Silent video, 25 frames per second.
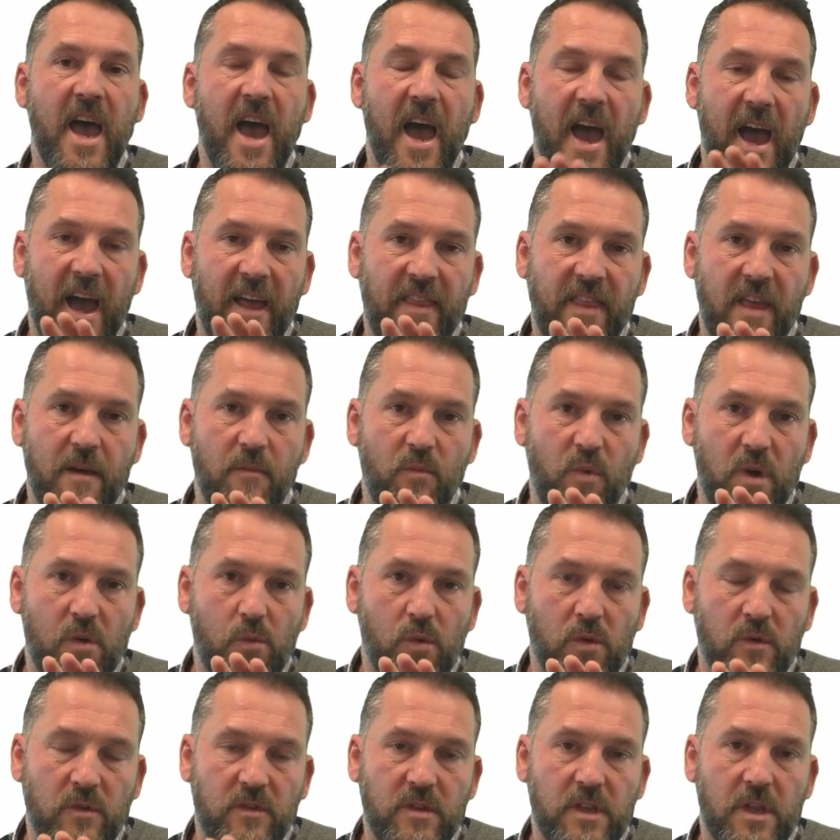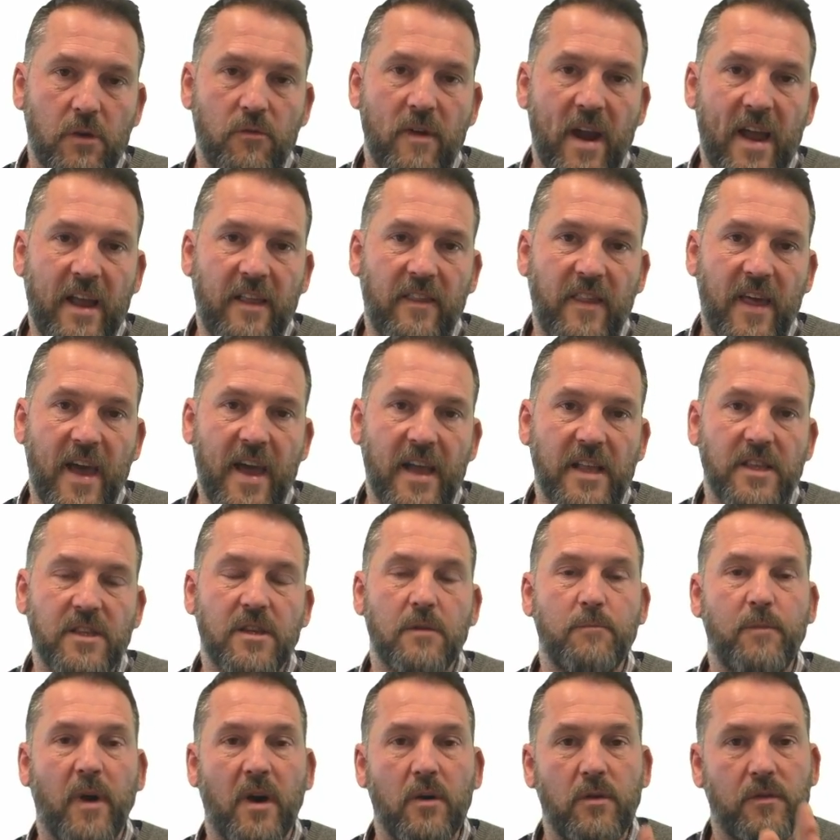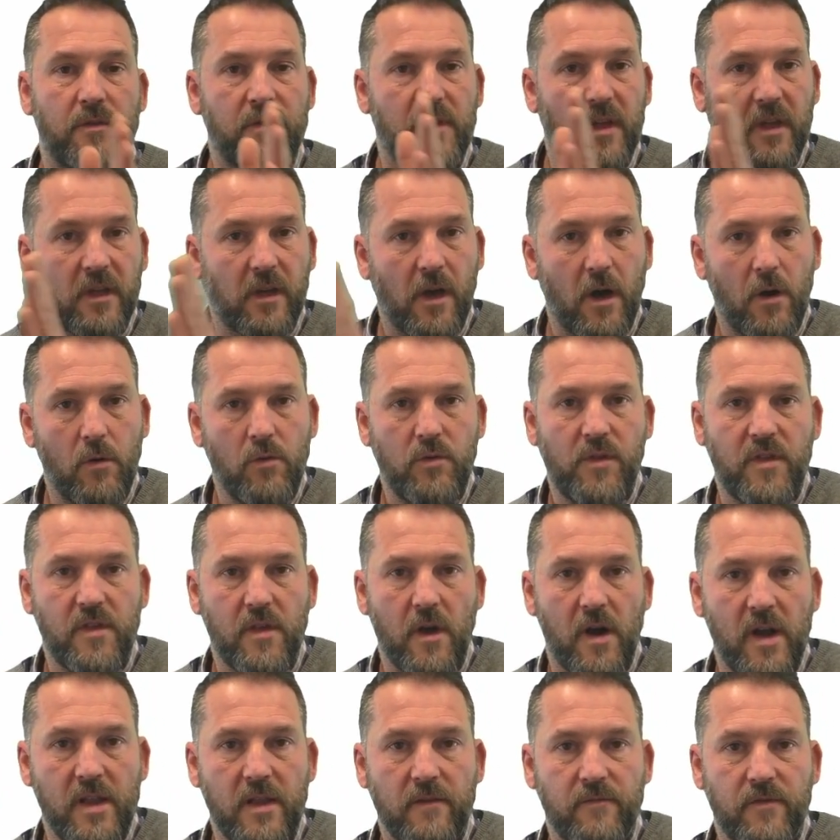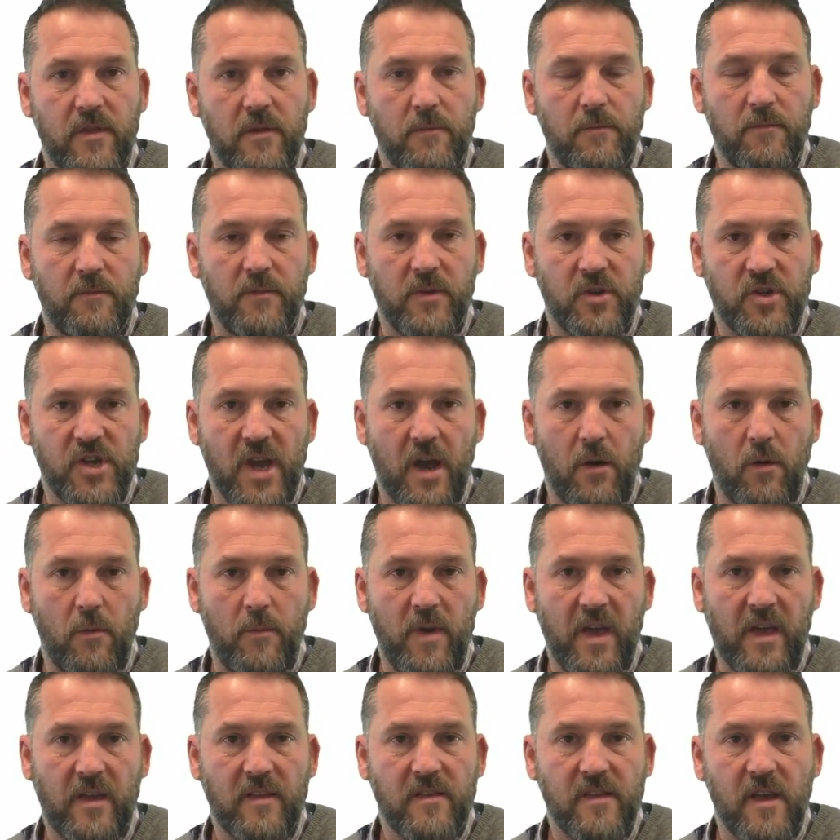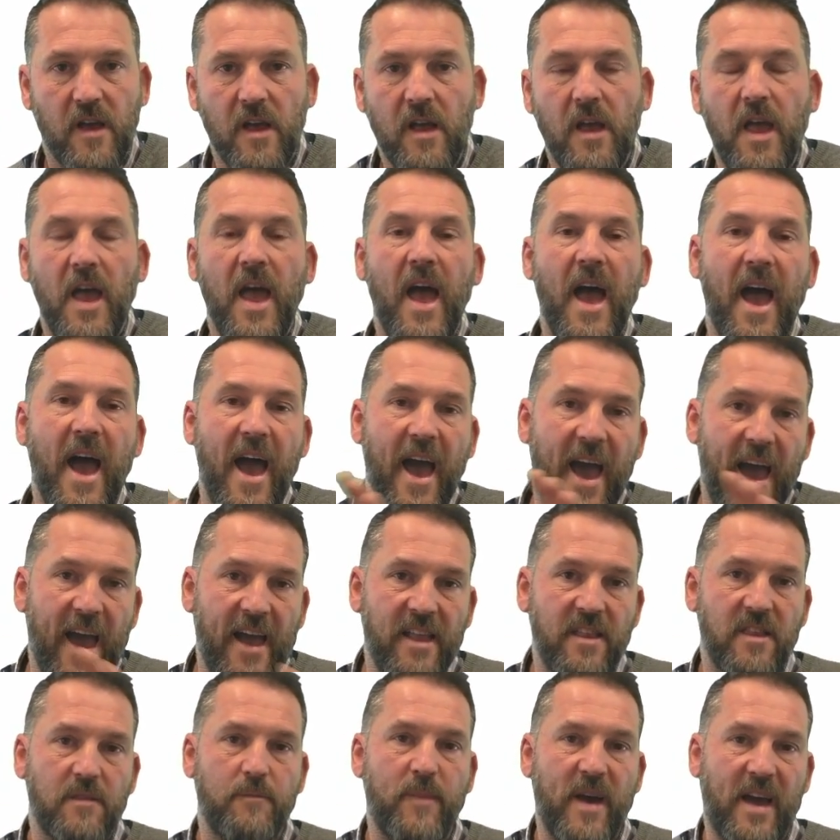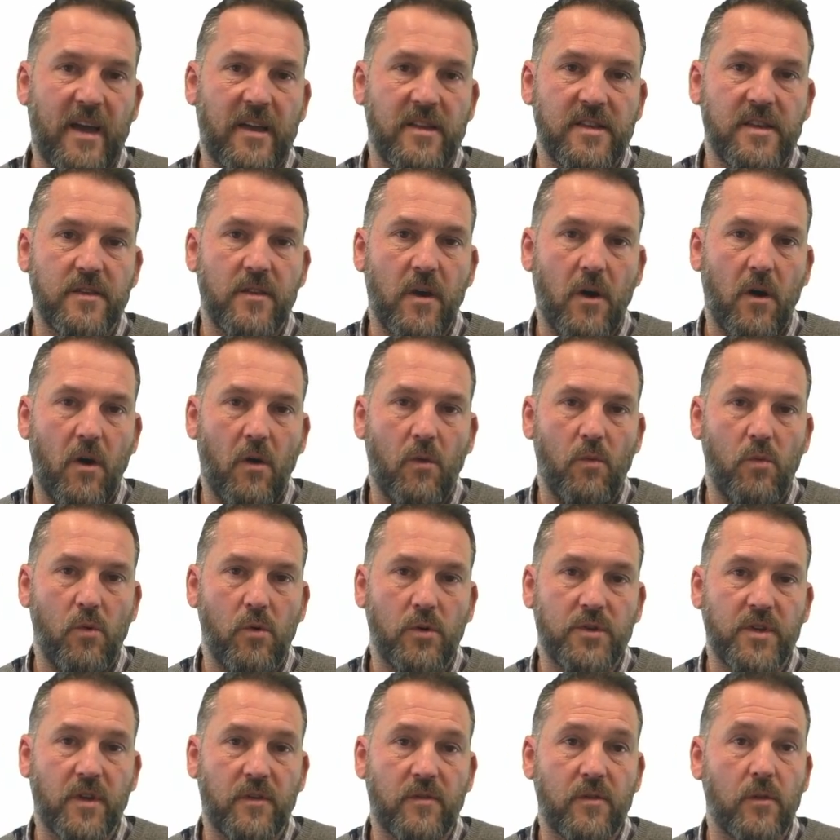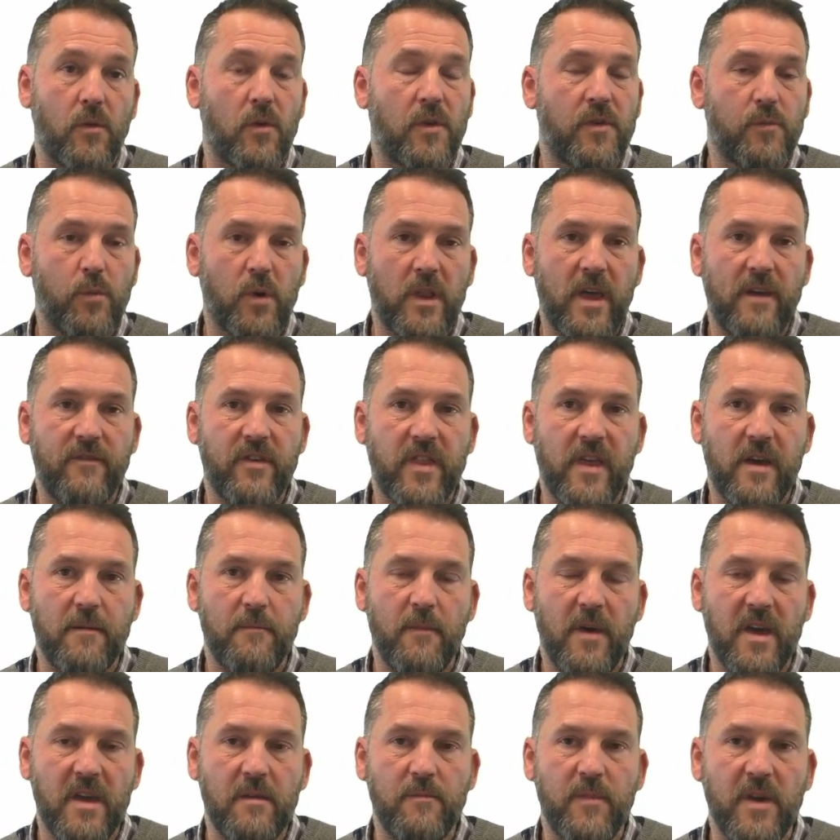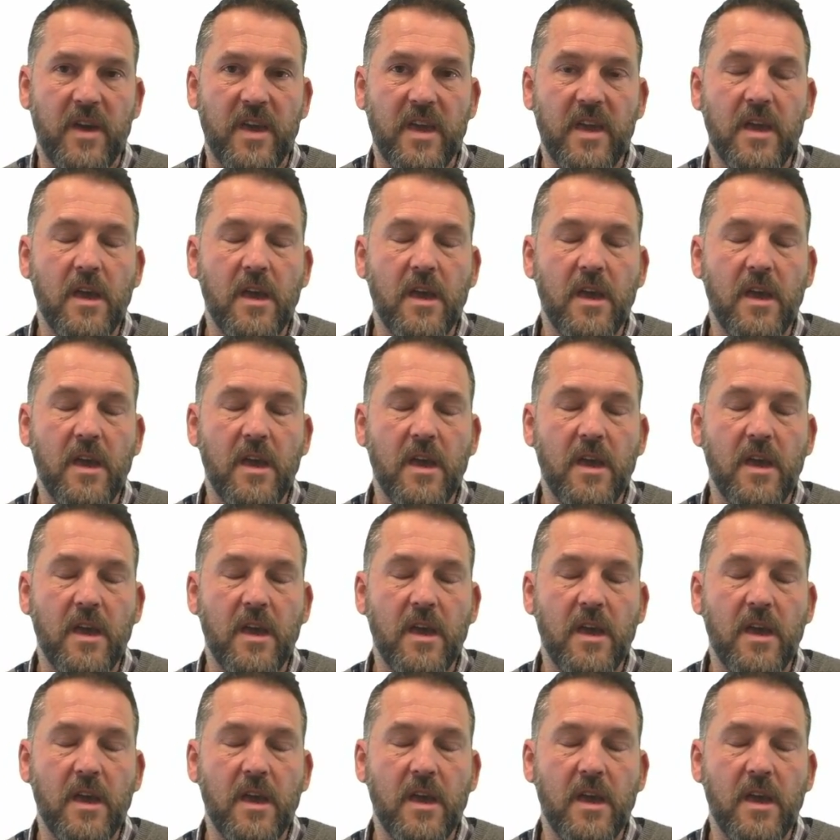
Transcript: and then we will direct that to both the cold side of the shower mixer and back to the hot water source, whatever that may be.